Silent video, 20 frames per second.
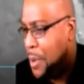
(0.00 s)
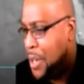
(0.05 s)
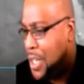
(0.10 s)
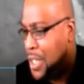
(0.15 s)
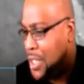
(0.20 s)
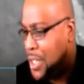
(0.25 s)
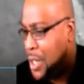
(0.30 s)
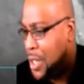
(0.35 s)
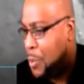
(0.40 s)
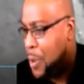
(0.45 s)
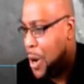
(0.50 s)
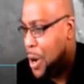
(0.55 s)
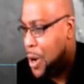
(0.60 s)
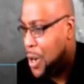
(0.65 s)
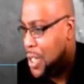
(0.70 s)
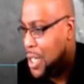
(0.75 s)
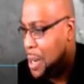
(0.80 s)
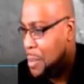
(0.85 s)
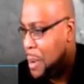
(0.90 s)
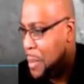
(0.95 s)
Because we
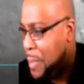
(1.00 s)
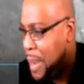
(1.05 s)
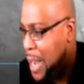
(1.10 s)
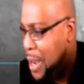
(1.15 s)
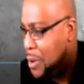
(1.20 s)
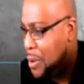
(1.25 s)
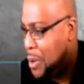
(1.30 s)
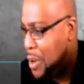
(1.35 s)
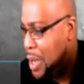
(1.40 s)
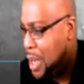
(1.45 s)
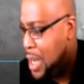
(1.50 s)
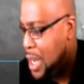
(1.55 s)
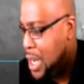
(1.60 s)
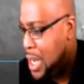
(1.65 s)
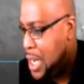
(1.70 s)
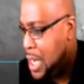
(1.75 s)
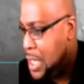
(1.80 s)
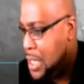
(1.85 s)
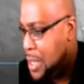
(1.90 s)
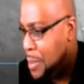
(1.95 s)
heard something about
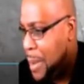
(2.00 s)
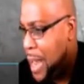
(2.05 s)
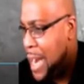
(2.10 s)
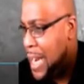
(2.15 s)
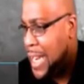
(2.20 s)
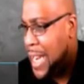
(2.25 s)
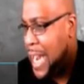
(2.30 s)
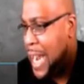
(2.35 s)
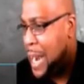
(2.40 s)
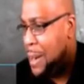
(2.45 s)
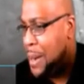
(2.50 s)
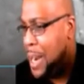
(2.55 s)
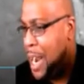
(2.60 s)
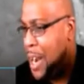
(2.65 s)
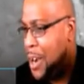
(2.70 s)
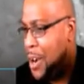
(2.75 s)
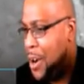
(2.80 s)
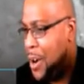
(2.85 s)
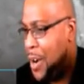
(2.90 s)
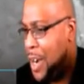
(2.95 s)
somebody came
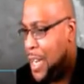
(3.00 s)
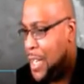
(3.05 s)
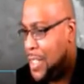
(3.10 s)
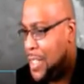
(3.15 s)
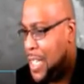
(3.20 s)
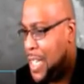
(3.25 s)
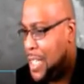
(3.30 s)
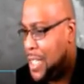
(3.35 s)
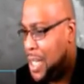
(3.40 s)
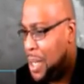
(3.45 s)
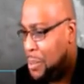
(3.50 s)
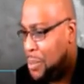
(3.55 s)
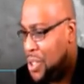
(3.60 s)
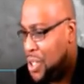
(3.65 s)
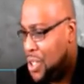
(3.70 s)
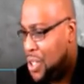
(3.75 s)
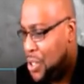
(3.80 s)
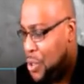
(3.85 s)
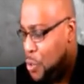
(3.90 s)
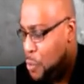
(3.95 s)
down there and they said something
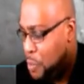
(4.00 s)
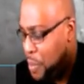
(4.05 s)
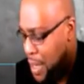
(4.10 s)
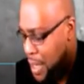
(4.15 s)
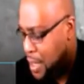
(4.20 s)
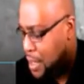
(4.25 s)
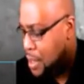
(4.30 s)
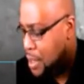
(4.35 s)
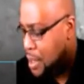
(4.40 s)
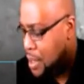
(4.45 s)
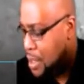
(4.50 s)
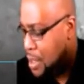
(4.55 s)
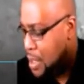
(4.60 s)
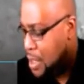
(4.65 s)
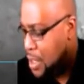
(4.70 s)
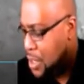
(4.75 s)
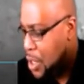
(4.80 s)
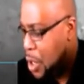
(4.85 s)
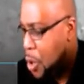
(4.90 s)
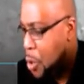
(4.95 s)
stupid.
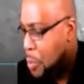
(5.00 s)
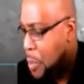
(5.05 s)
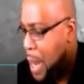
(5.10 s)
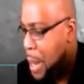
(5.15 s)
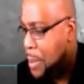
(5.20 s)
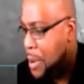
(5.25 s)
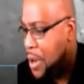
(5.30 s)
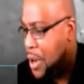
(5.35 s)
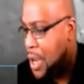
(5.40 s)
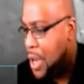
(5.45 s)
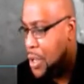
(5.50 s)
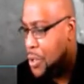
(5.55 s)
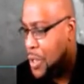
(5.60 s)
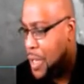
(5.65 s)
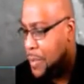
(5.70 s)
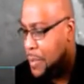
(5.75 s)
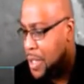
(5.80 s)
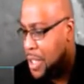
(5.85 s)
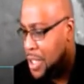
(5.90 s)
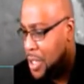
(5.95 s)
So maybe you
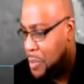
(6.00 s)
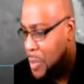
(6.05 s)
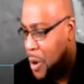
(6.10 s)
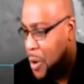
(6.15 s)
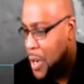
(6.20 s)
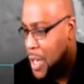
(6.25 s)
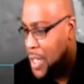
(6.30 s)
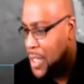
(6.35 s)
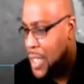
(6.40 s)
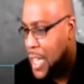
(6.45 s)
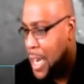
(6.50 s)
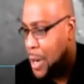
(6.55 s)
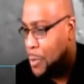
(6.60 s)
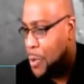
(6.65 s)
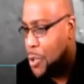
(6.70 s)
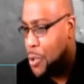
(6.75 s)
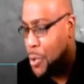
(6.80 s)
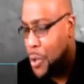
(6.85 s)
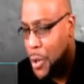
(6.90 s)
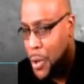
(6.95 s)
give us a little more insight of
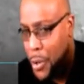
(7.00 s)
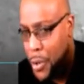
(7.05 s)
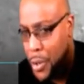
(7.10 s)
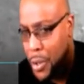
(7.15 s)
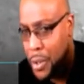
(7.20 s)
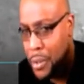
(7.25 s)
what you heard.